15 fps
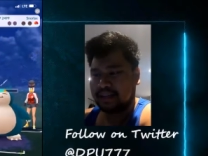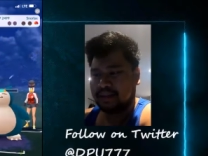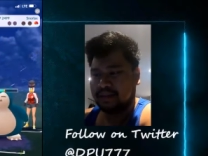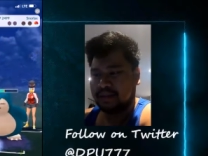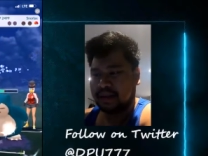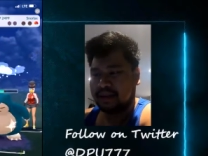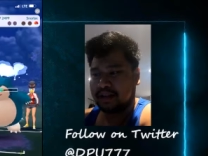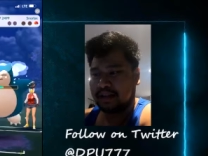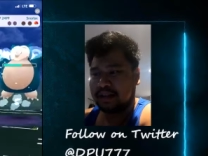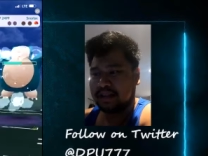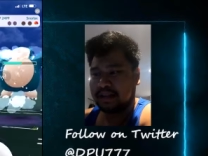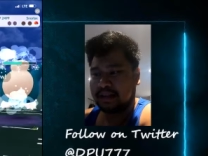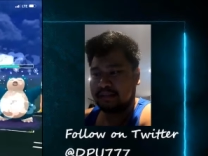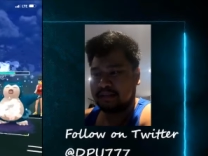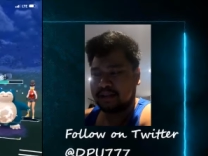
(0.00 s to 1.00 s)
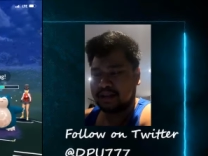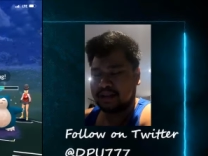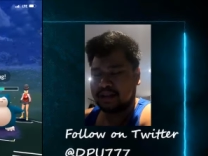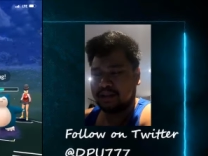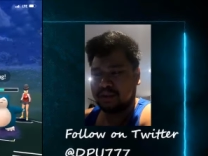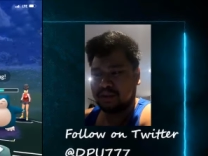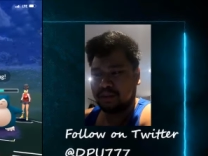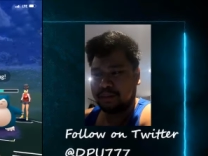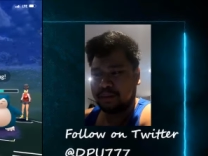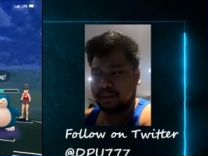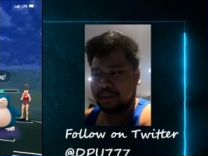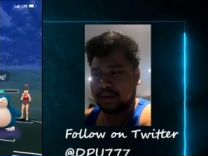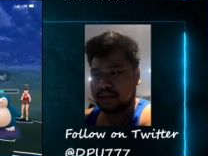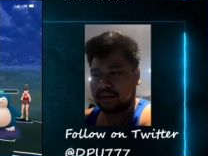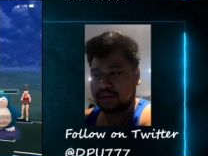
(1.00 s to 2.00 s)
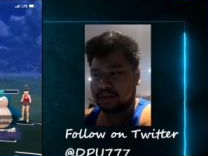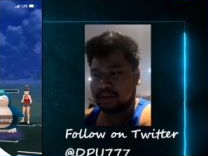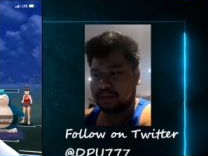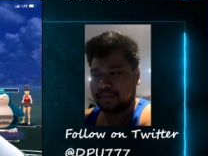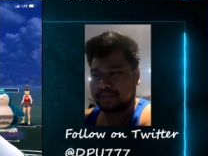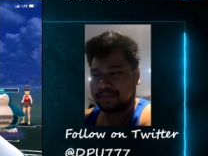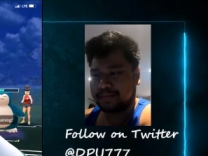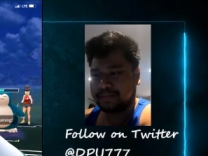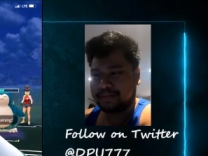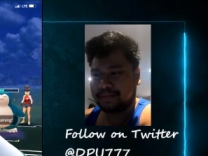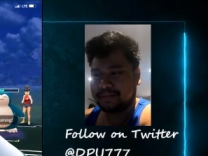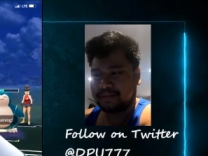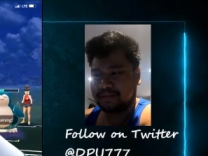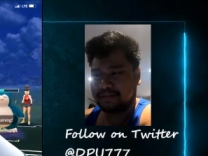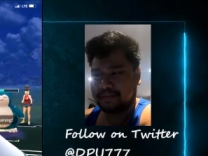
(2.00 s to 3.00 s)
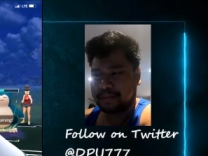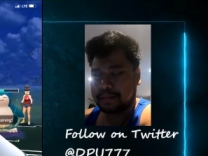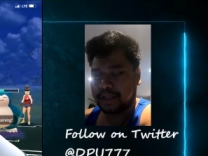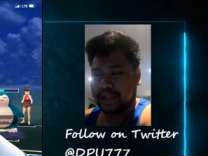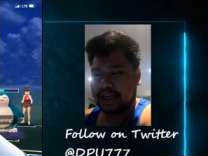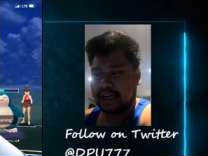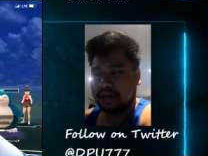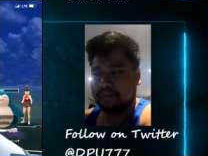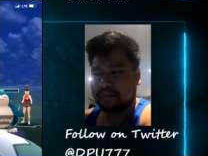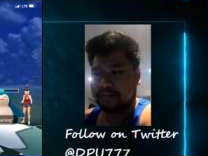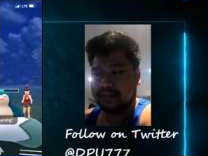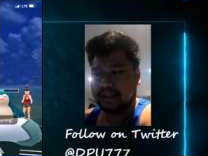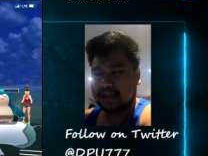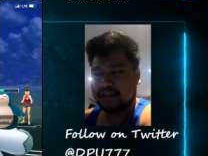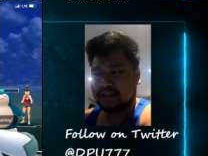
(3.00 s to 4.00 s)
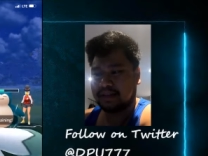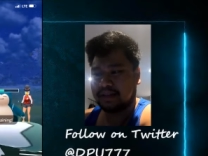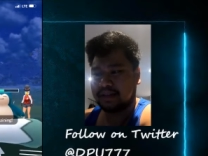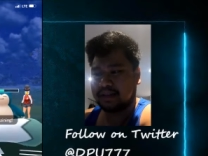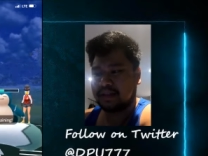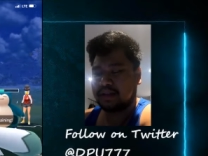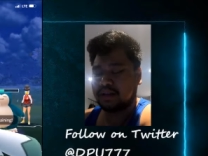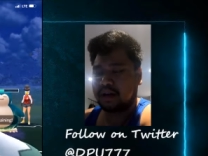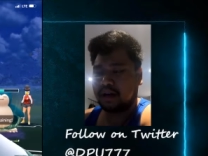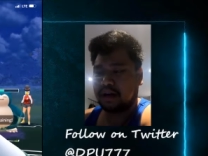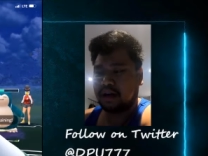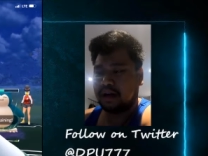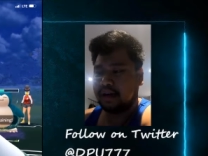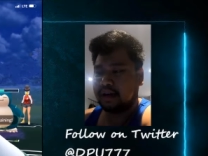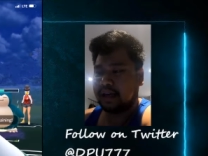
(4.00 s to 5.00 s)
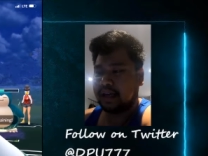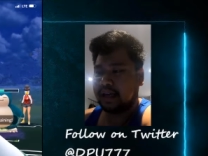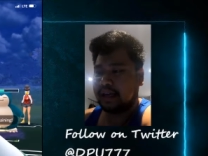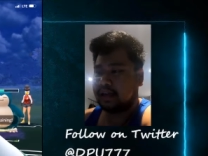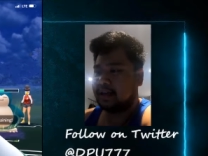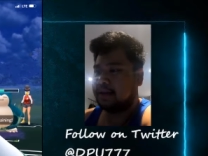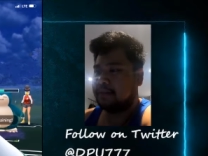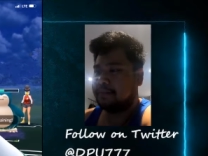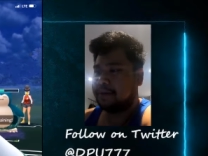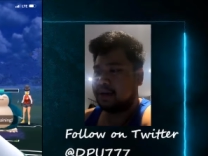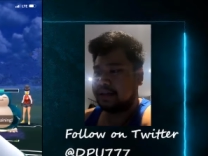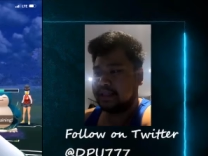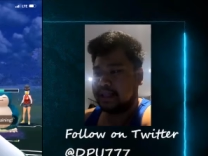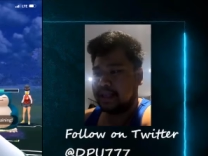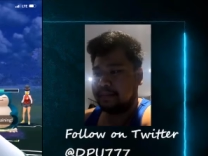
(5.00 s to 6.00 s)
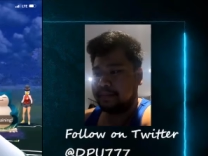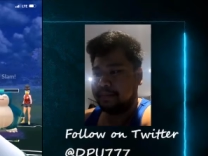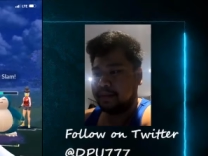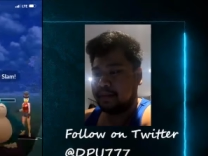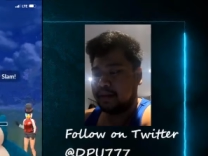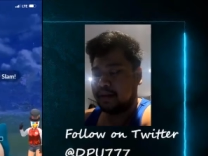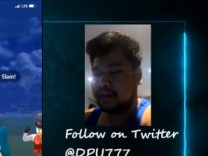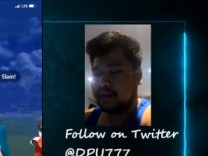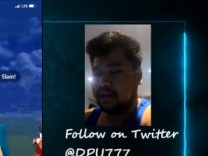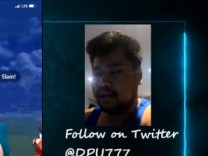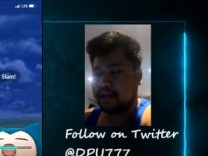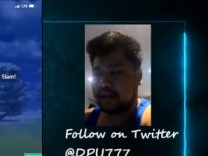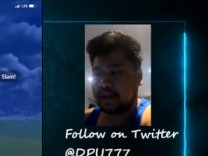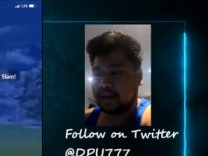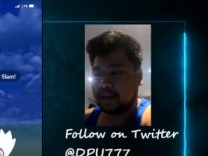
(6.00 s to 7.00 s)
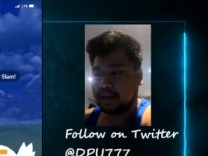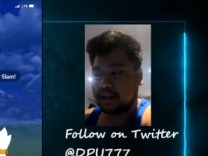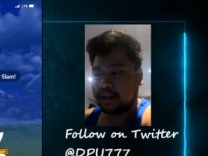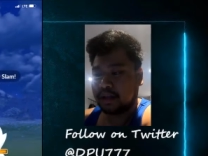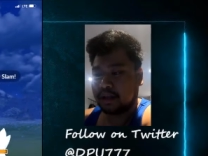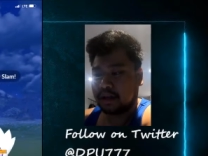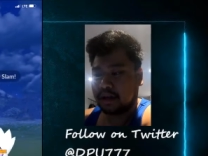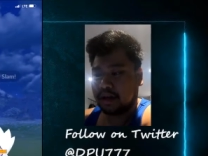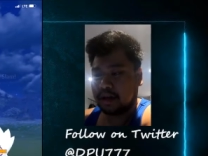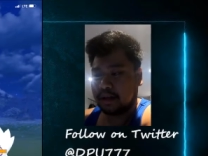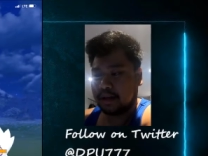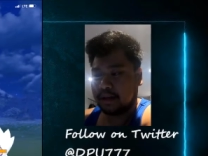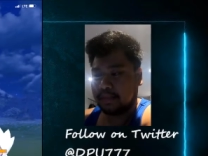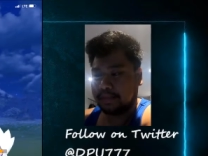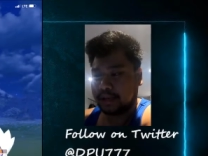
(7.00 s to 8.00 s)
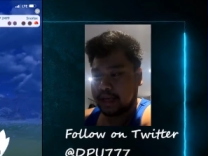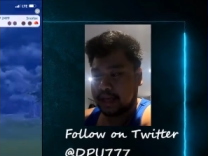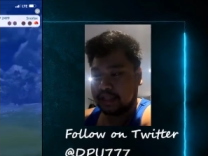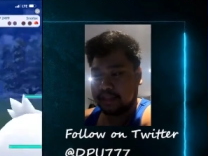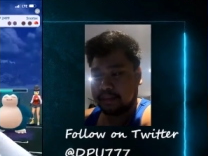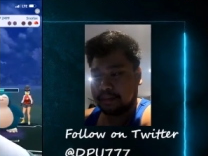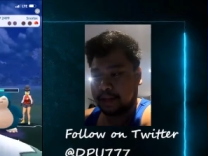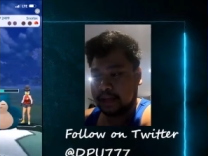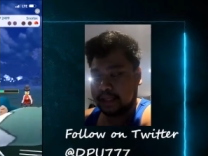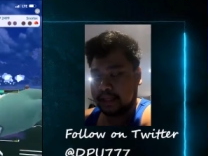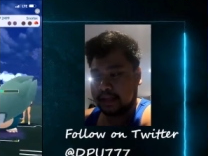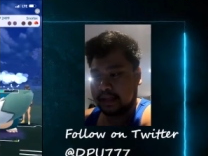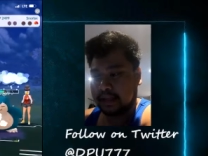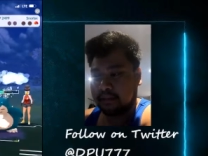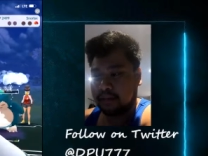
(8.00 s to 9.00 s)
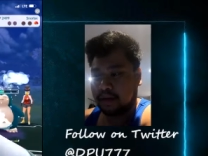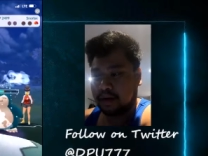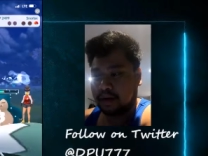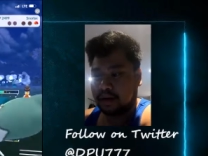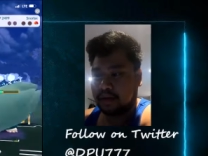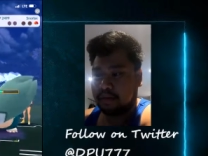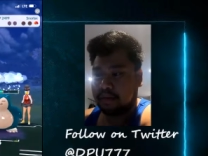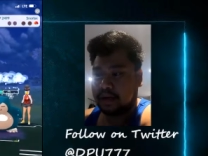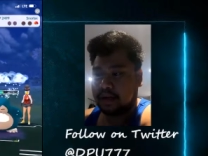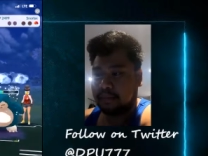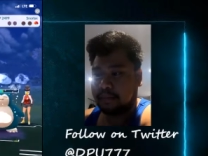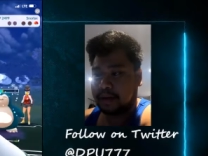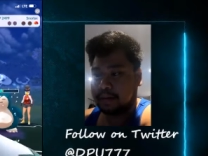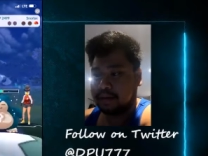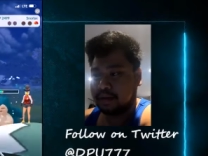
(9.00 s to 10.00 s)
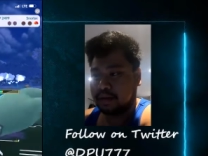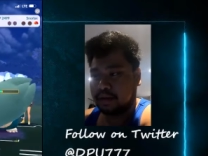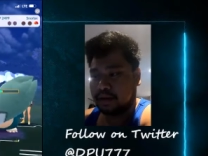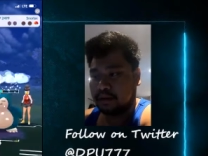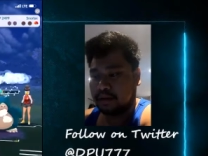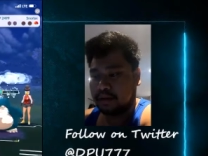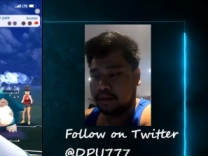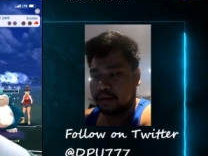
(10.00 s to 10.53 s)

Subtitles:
Wow, this team is super weak to Machamp. That's crazy. So I caught a body slam. Yeah, so I did catch a body slam on my Abomasnow.